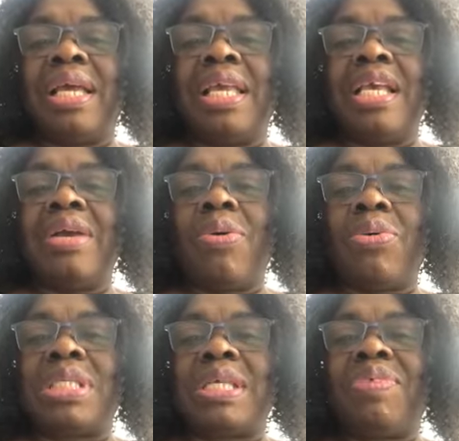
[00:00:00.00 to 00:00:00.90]
he
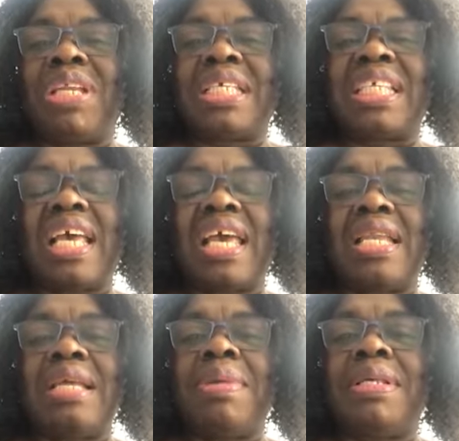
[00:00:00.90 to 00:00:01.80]
causes even his
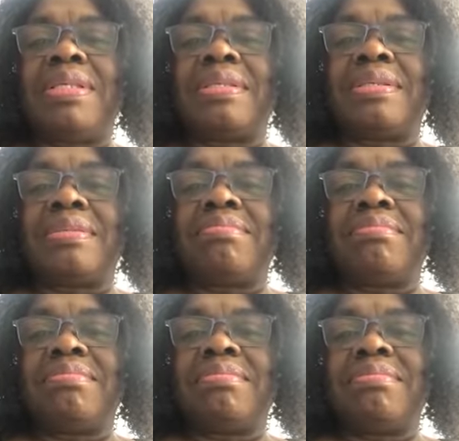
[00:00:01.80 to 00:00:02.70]
enemies
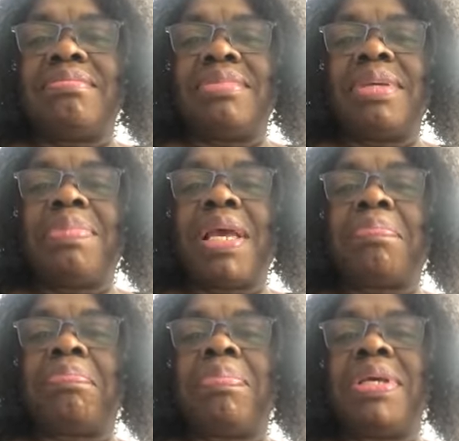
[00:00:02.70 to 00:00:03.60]
to be
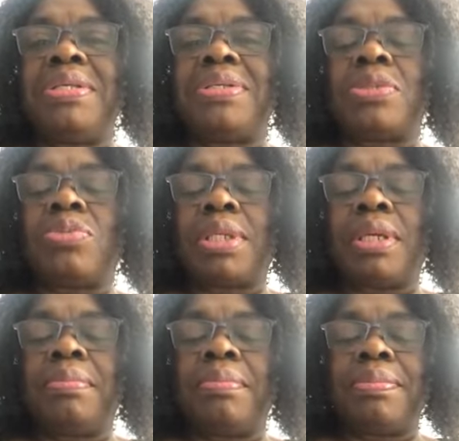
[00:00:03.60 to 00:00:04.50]
at peace with
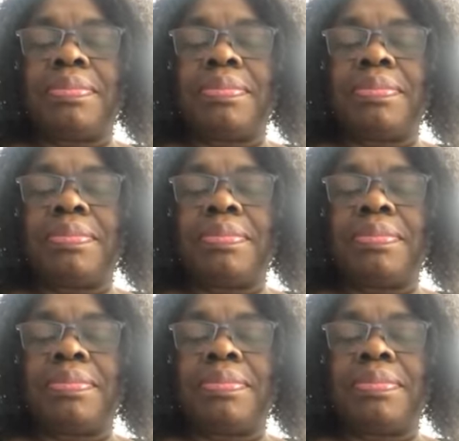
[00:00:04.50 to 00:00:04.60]
him.